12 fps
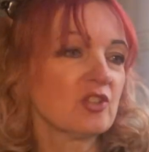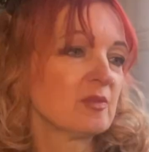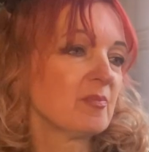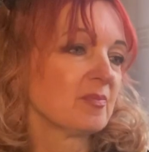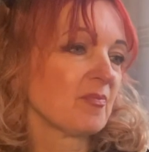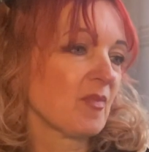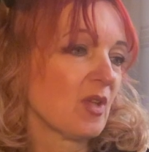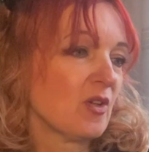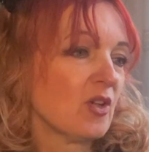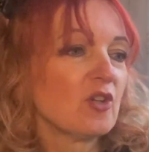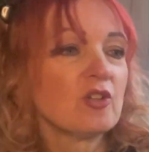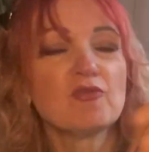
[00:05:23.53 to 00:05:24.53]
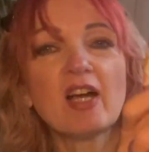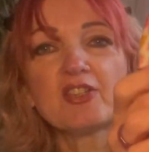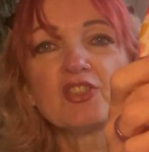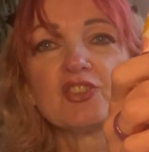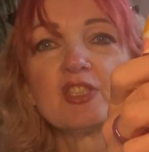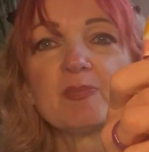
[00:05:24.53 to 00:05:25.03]
some
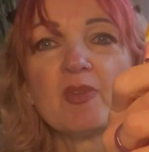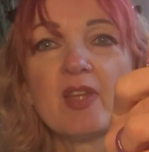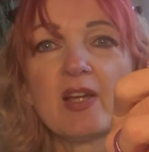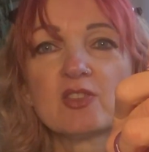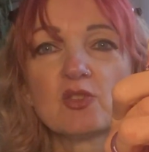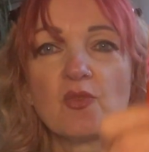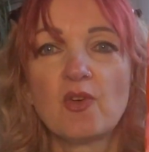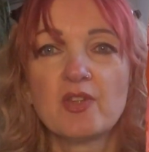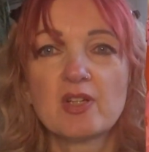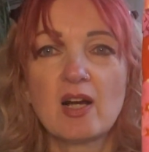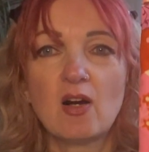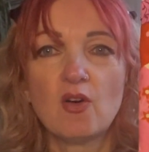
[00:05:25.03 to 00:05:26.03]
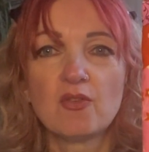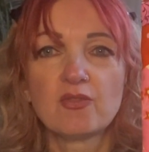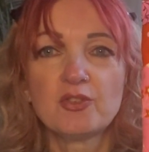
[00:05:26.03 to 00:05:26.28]
radishes, but they're sort of on the cut off.